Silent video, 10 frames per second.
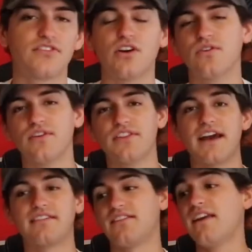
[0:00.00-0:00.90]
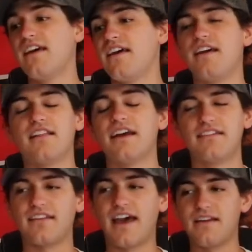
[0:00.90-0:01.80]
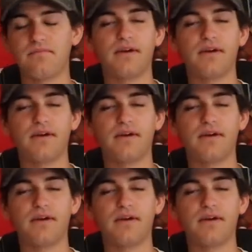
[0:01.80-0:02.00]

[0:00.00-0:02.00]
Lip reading: So that's that.